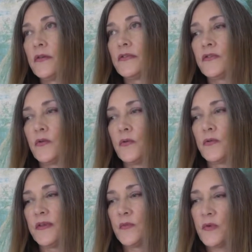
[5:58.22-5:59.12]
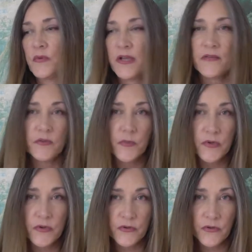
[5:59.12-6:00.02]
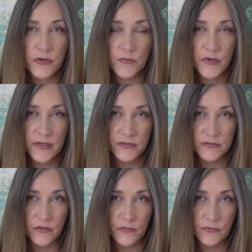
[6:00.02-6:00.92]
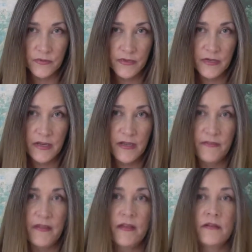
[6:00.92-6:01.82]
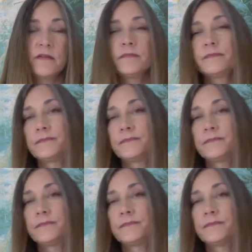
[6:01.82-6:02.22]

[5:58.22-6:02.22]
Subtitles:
So then we would have to put her on prednisone and then